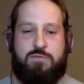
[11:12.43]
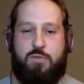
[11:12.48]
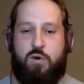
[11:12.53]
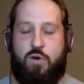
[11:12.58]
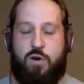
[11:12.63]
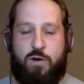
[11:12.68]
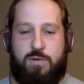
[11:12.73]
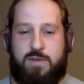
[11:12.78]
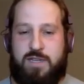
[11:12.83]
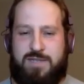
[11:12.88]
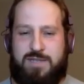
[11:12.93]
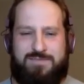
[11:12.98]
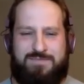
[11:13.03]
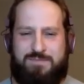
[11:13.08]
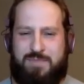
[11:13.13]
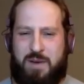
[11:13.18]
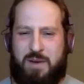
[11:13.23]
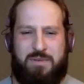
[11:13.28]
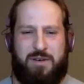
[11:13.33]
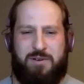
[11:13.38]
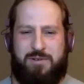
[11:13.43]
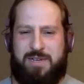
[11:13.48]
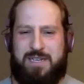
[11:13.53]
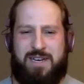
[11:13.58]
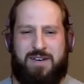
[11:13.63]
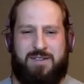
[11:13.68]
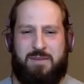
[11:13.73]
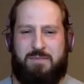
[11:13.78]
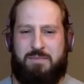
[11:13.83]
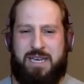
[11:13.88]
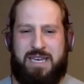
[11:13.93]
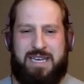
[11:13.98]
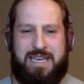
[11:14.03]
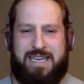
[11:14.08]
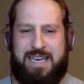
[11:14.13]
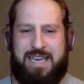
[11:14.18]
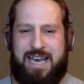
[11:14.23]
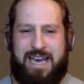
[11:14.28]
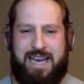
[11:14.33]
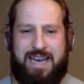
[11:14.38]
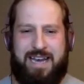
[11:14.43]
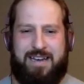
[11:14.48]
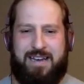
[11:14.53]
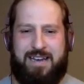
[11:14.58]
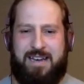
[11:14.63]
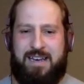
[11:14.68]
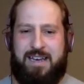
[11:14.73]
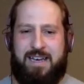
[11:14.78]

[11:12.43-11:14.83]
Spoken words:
more with his ability on the PK,